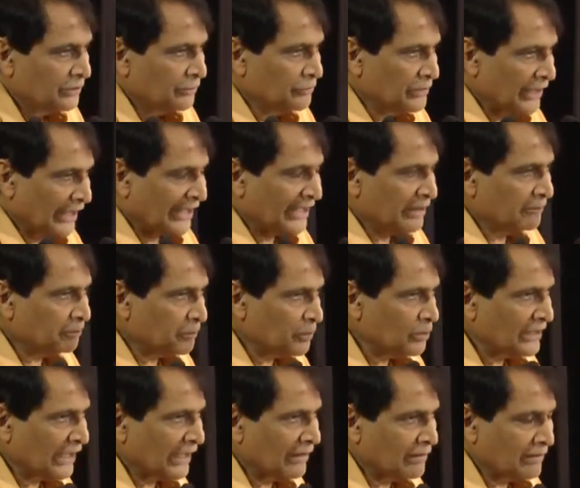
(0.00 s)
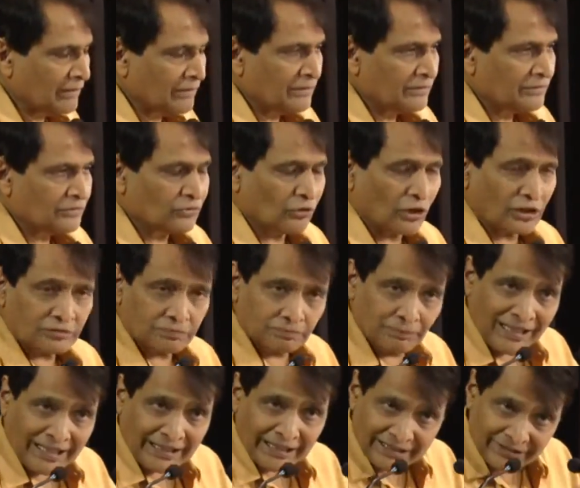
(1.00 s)
We again pulled our socks
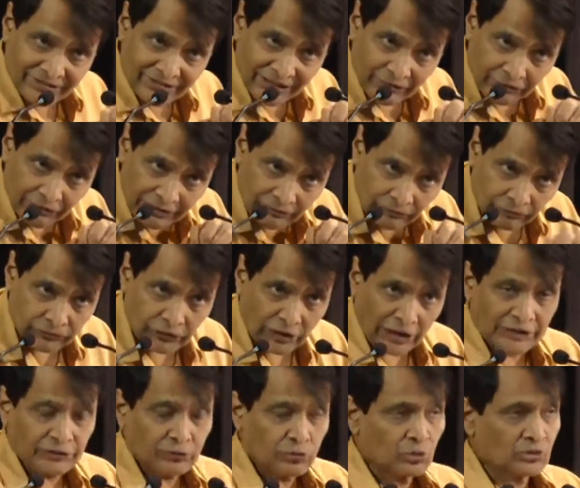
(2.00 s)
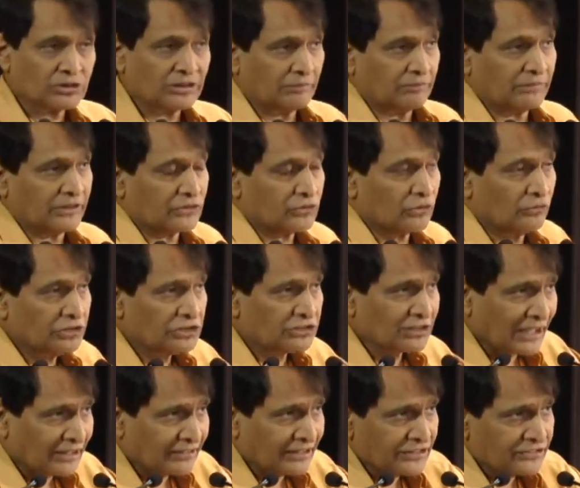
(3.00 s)
back and said we'll try to do something. So we
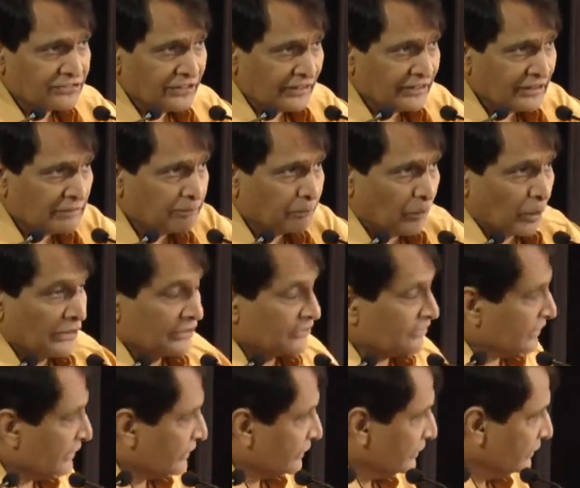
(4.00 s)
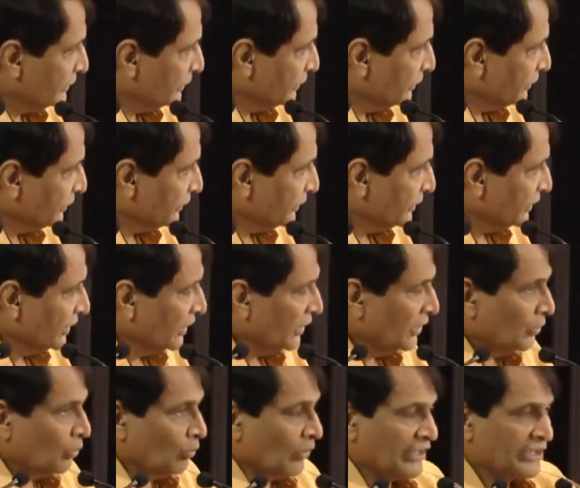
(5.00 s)
started changing policies.
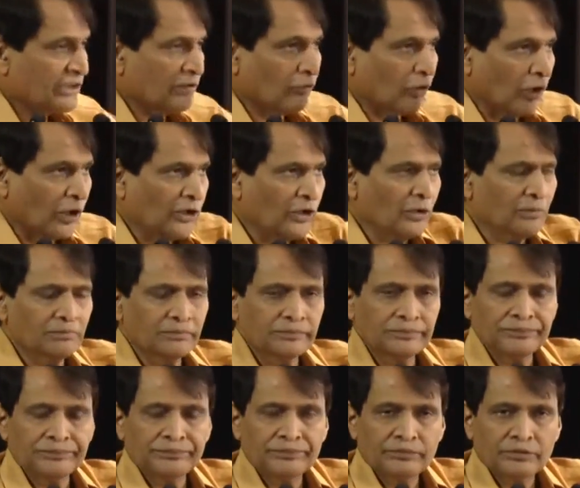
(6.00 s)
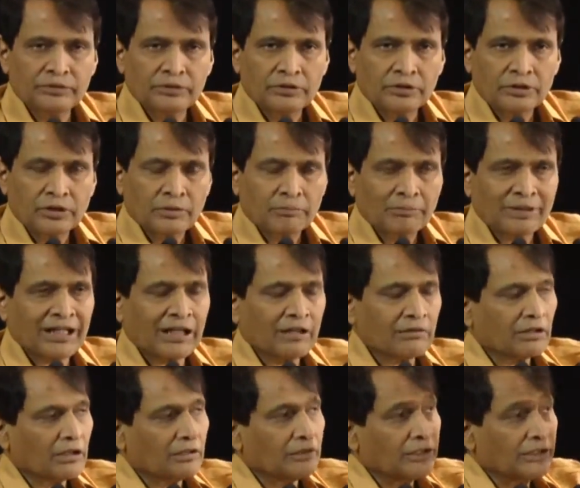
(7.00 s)
One is the volume, but
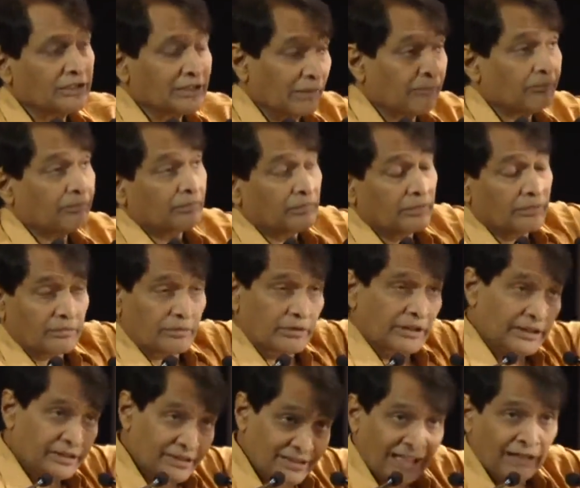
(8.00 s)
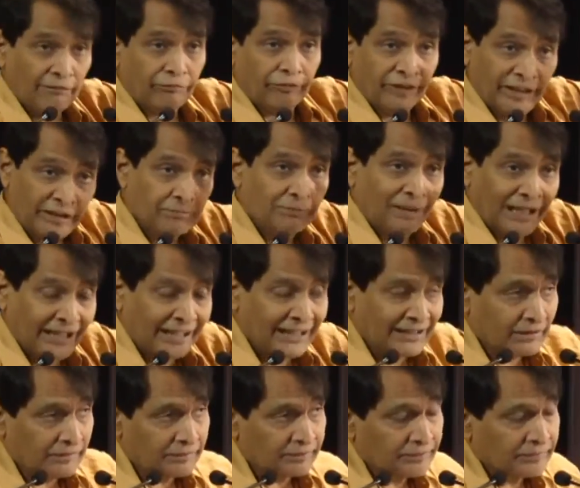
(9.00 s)
in the entire freight
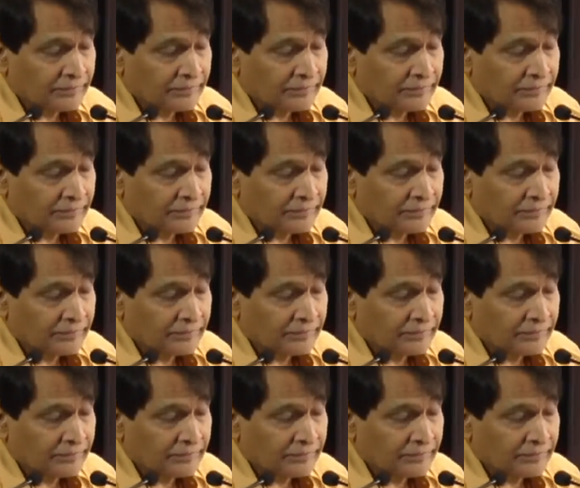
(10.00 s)
market,